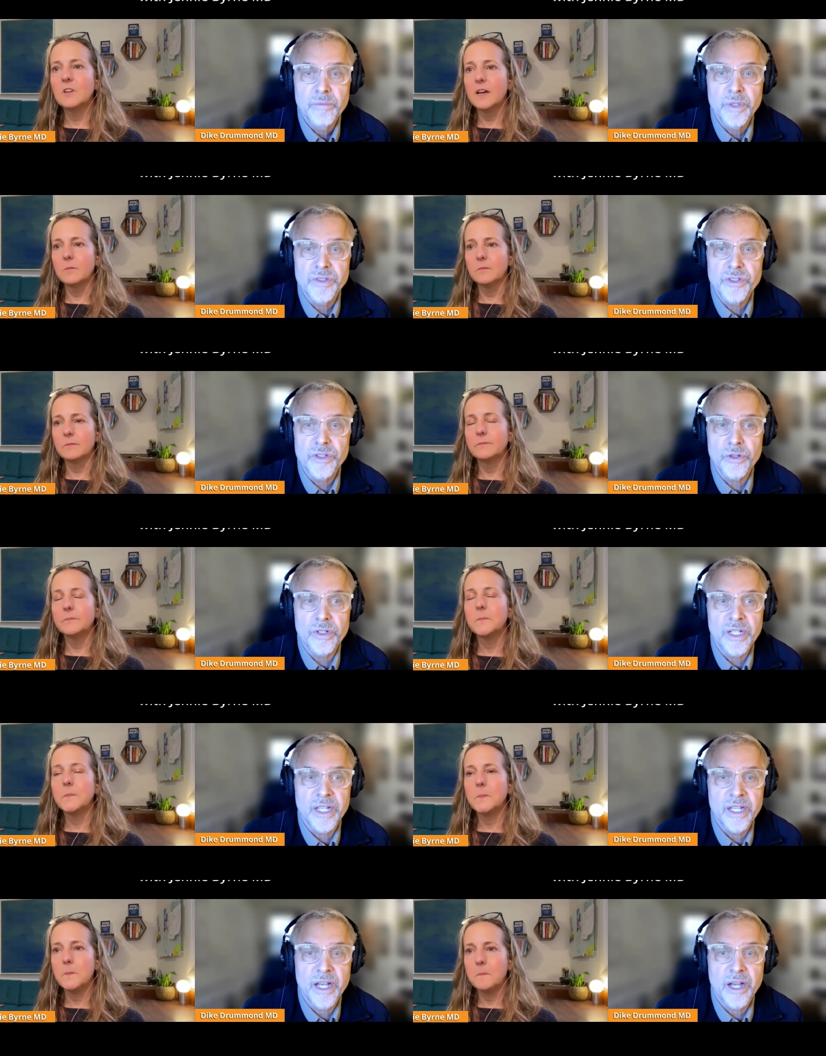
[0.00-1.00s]
Speaker 1: Right. But
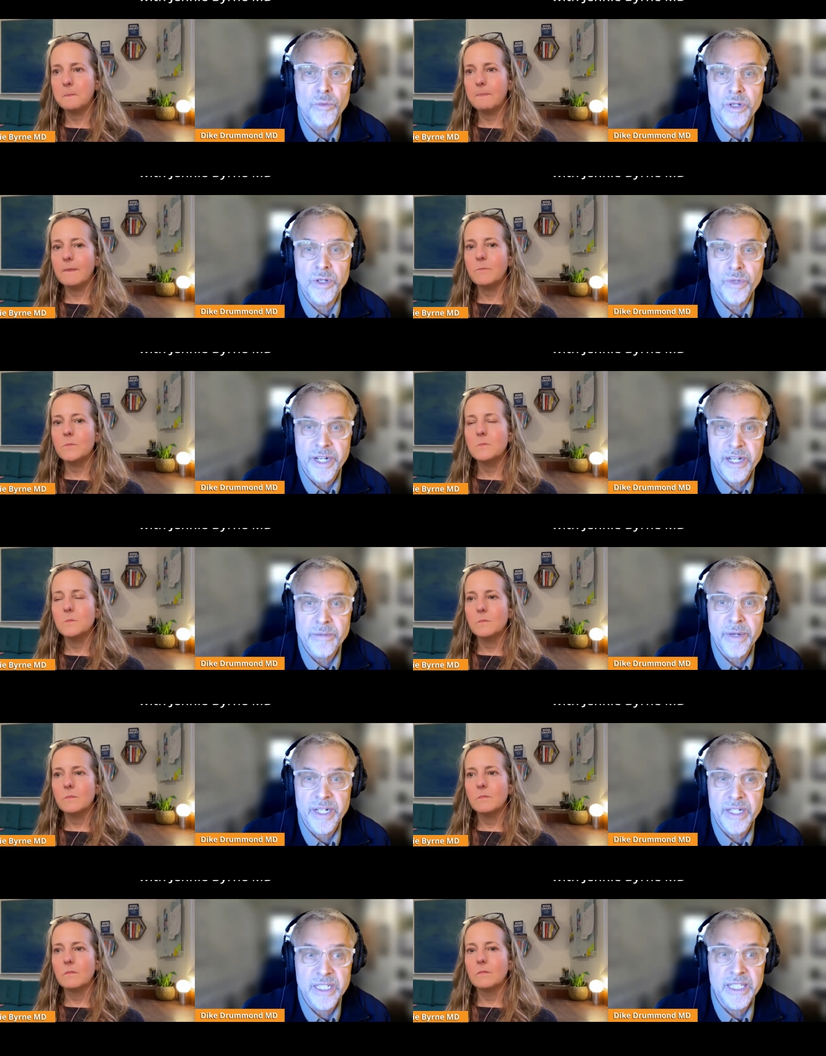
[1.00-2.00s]
certainly, I wouldn't want
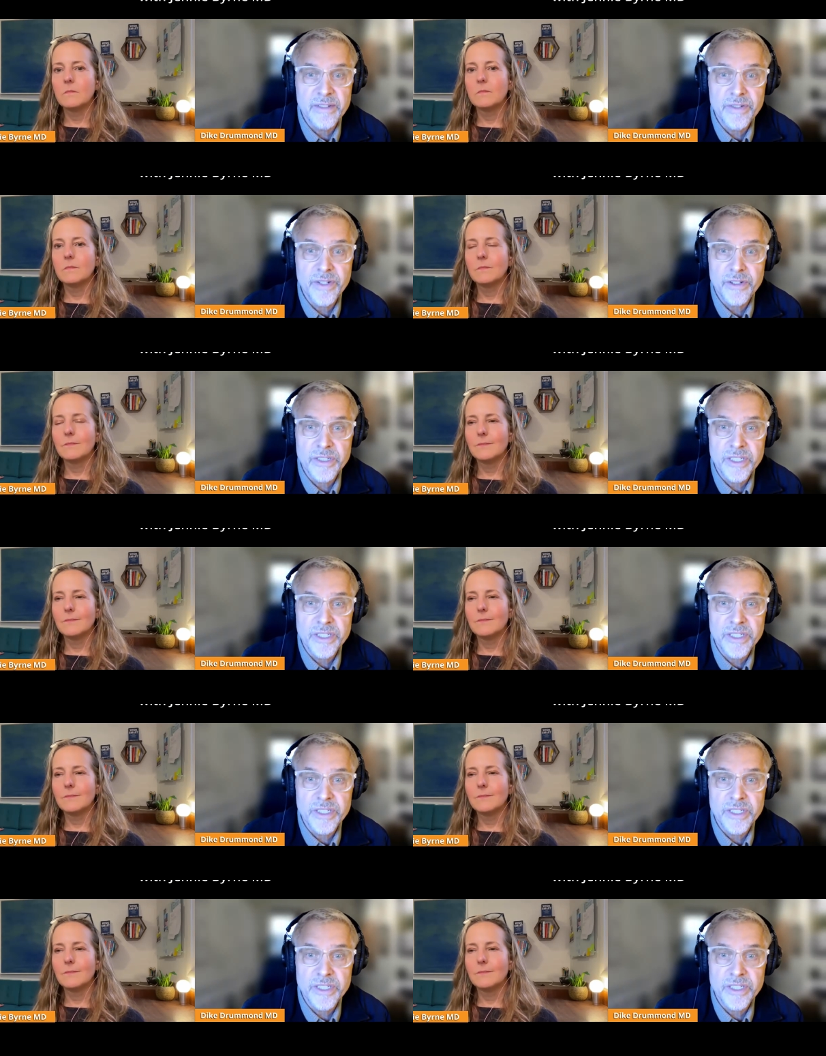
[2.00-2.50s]
anybody to leave here